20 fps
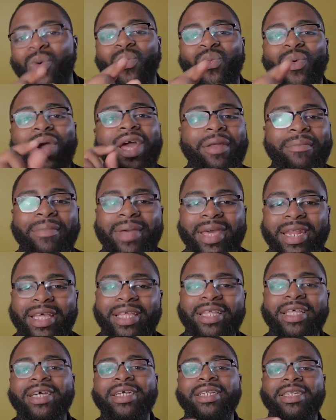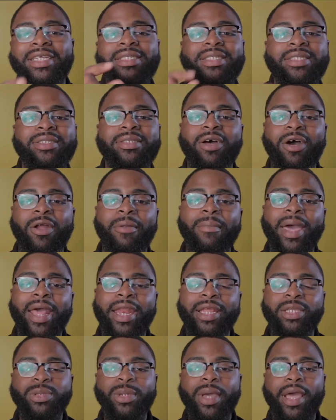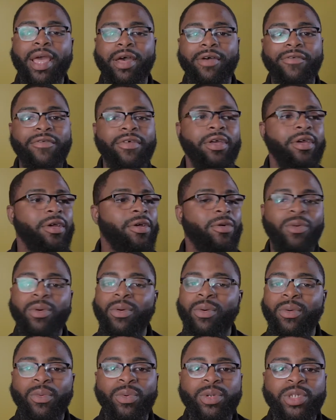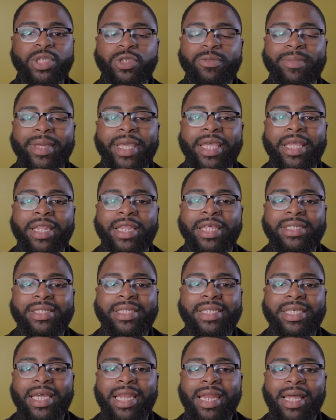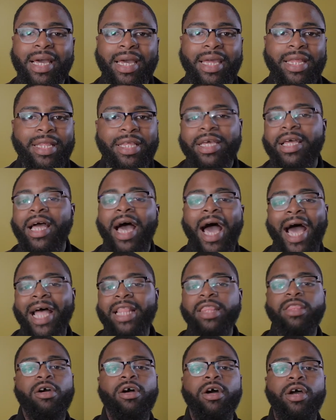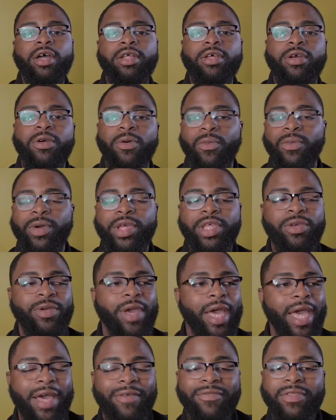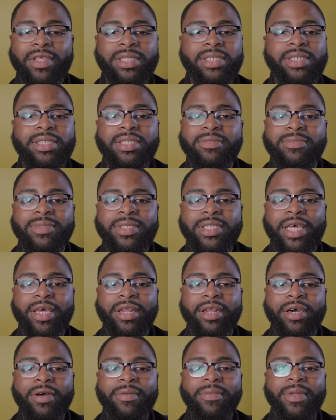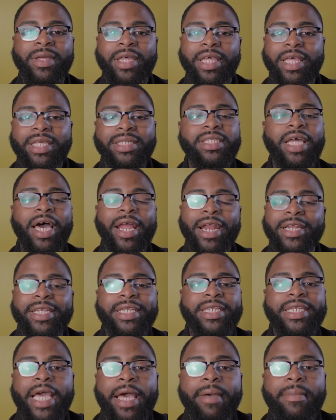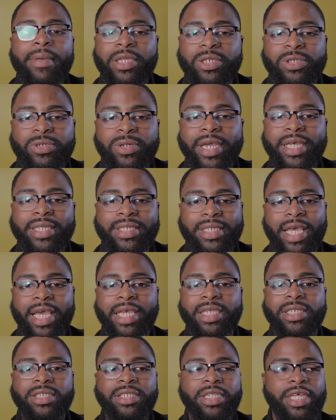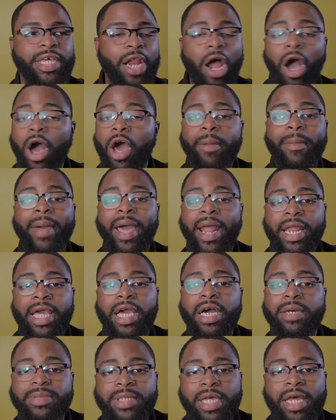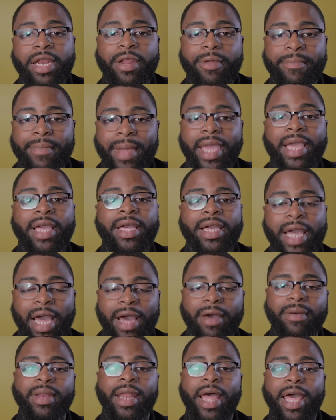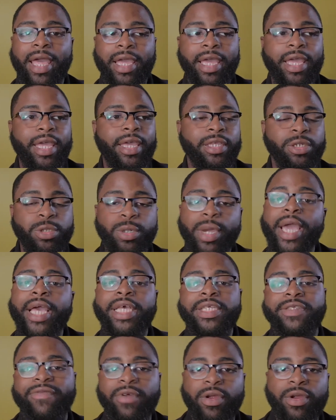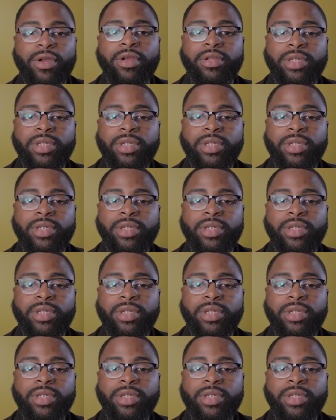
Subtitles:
Wait a minute, this is automatic draft. What you mean is decline? I thought when you have this system set up, it's not a debit transaction. It automatically comes out their bank account like a transfer.